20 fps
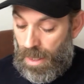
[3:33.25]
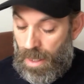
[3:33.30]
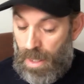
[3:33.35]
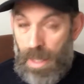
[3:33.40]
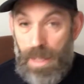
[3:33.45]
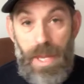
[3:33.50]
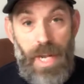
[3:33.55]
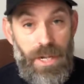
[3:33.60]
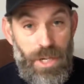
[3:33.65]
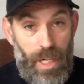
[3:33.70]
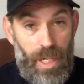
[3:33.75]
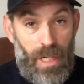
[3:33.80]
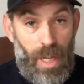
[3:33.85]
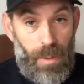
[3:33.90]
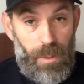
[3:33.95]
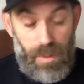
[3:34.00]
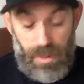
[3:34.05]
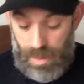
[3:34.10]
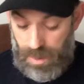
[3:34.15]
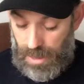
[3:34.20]
Then you can go
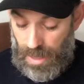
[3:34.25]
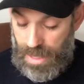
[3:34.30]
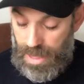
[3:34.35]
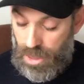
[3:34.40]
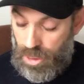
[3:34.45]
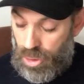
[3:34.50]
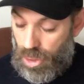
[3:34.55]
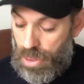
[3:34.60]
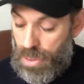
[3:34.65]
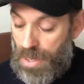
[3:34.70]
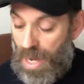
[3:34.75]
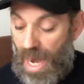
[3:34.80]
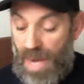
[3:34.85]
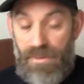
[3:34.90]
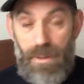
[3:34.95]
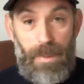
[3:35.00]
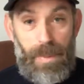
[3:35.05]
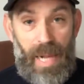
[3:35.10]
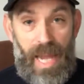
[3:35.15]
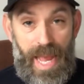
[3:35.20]
on to say, do you have a
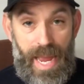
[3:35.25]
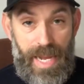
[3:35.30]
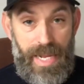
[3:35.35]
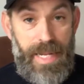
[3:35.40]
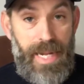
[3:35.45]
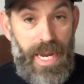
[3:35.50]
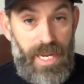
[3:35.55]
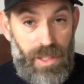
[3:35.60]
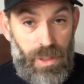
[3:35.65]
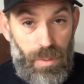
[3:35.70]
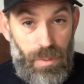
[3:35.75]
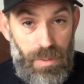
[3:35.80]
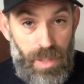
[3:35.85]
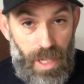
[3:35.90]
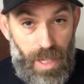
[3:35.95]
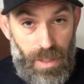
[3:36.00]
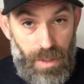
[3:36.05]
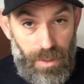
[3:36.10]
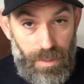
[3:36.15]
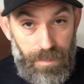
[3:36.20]
plan? Yes or
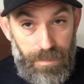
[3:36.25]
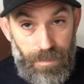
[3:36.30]
no.